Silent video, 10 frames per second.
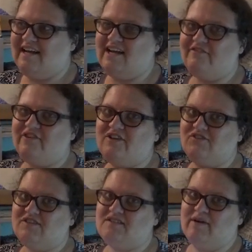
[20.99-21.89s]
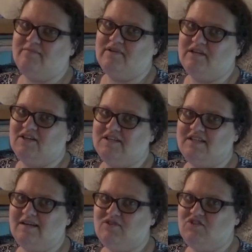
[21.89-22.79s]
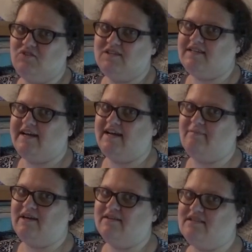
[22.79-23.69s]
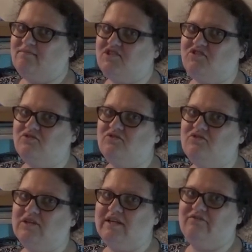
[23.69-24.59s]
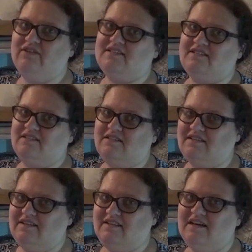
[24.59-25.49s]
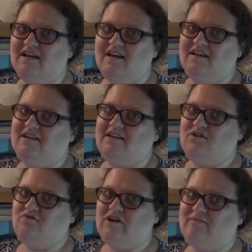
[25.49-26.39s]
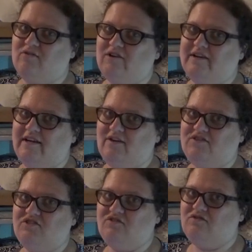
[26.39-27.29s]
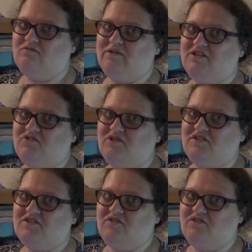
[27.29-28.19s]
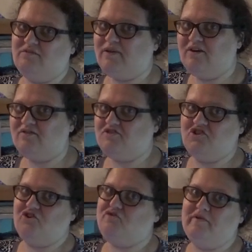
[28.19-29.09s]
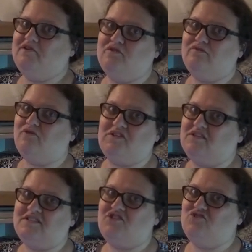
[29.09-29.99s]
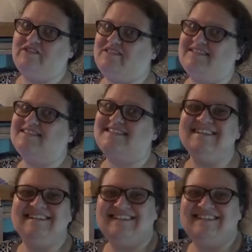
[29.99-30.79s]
and I figured this might be a good time to do the tag because I'm too invested in NaNoWriMo right now to be too concerned about judgment over these choices.